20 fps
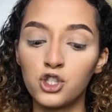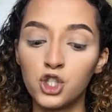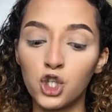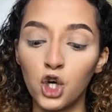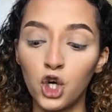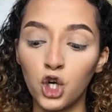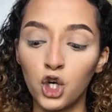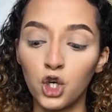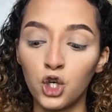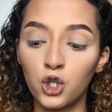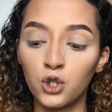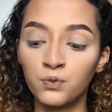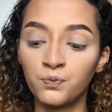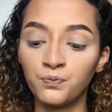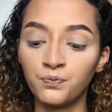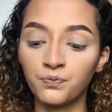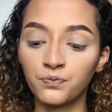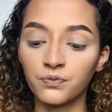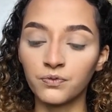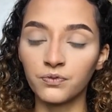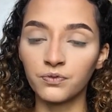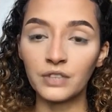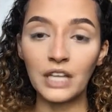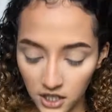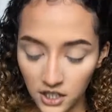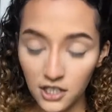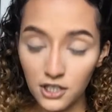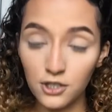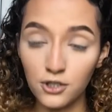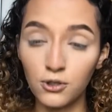So I
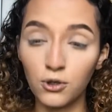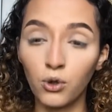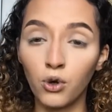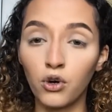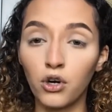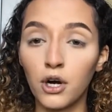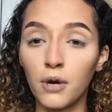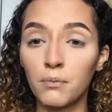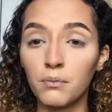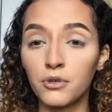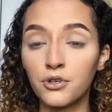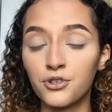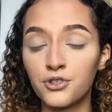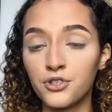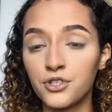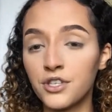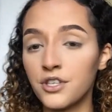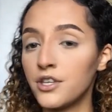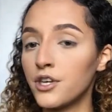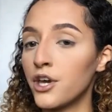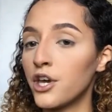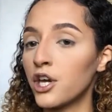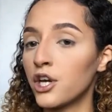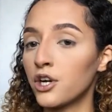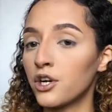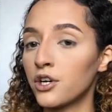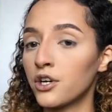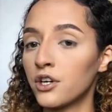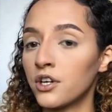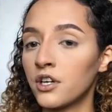think it's Laura
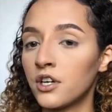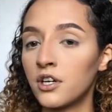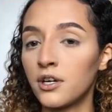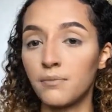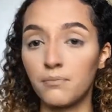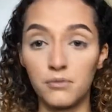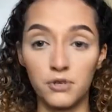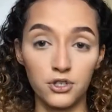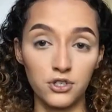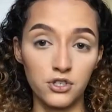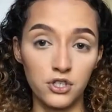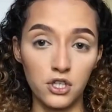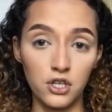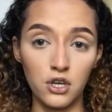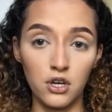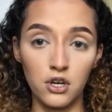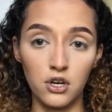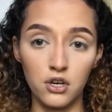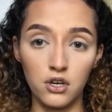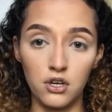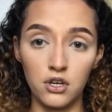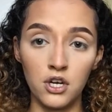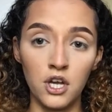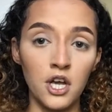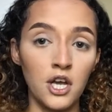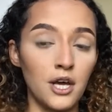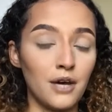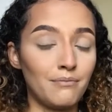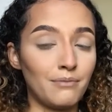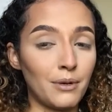Mercier.
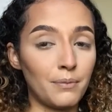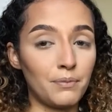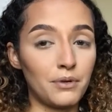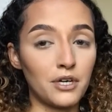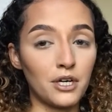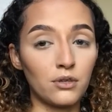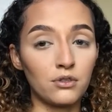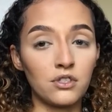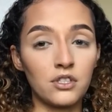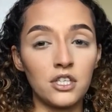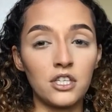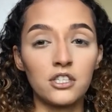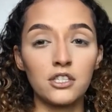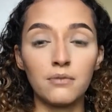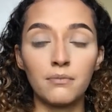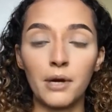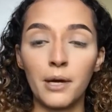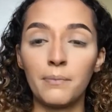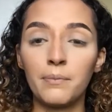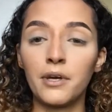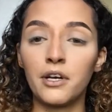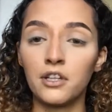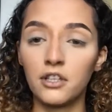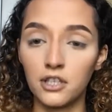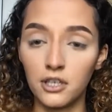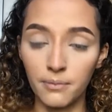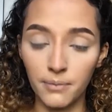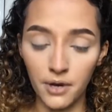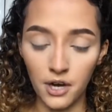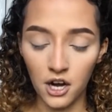My pronunciation might be a
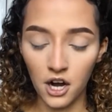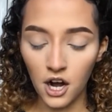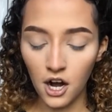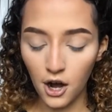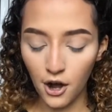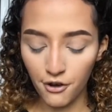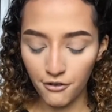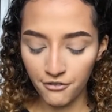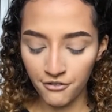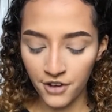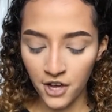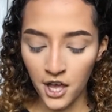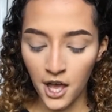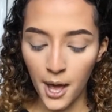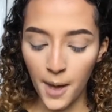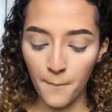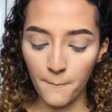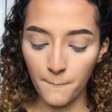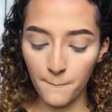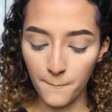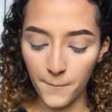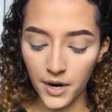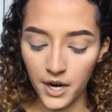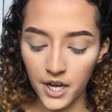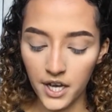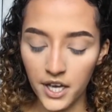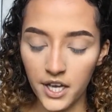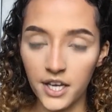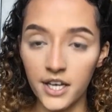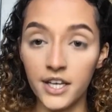little bit off,
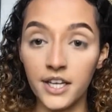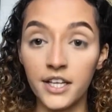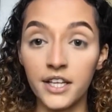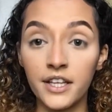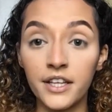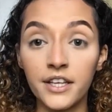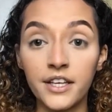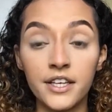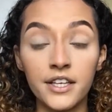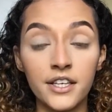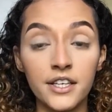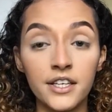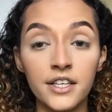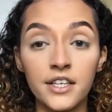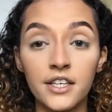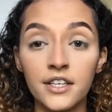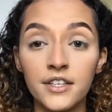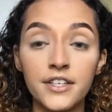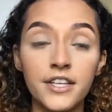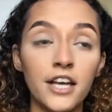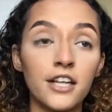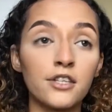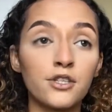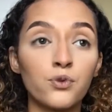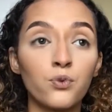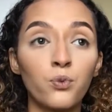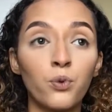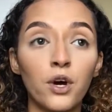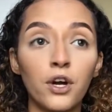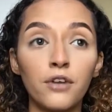but that's
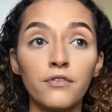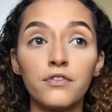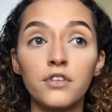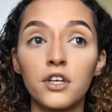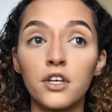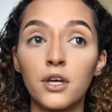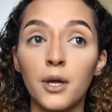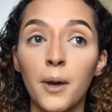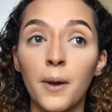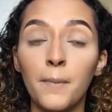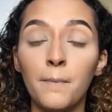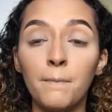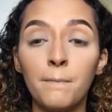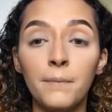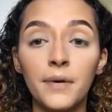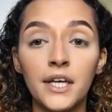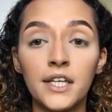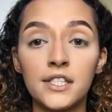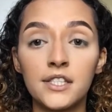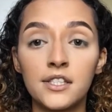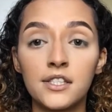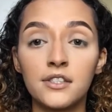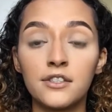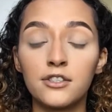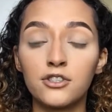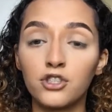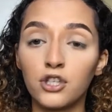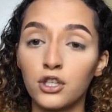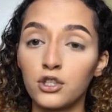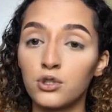one of the best
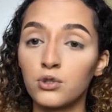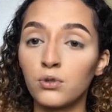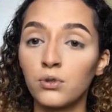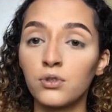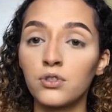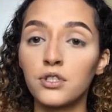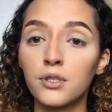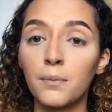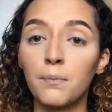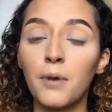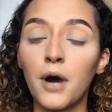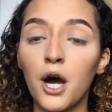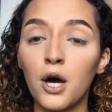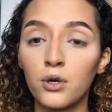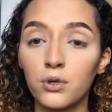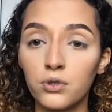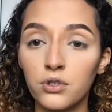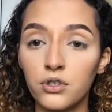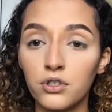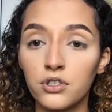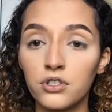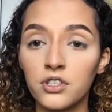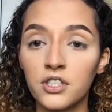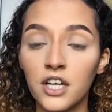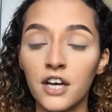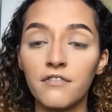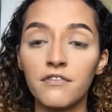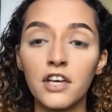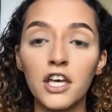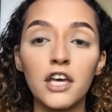translucent powders
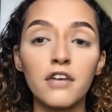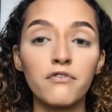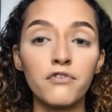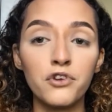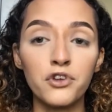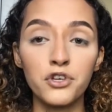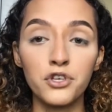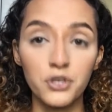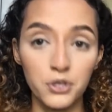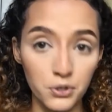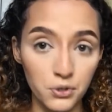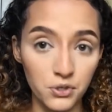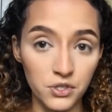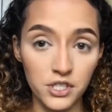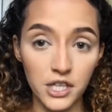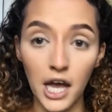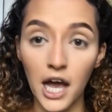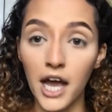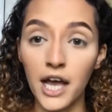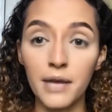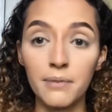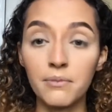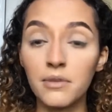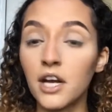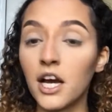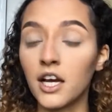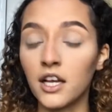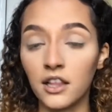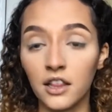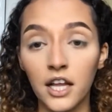I've ever used. I am
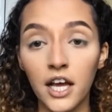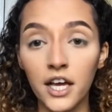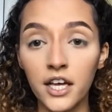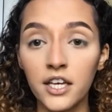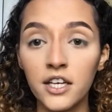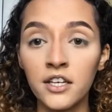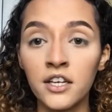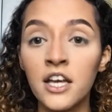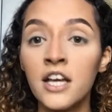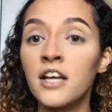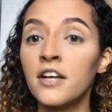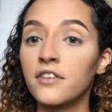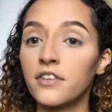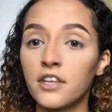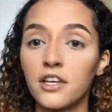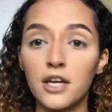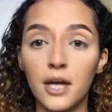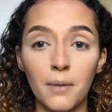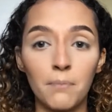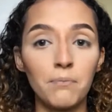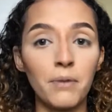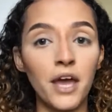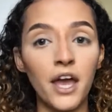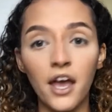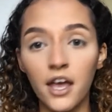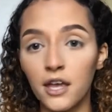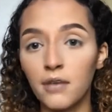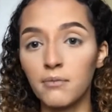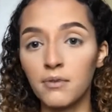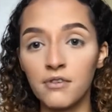not lying. They're not
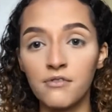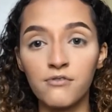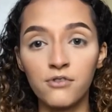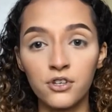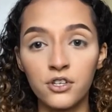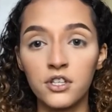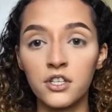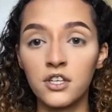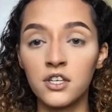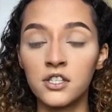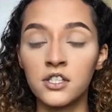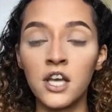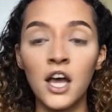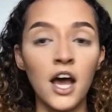paying me for this.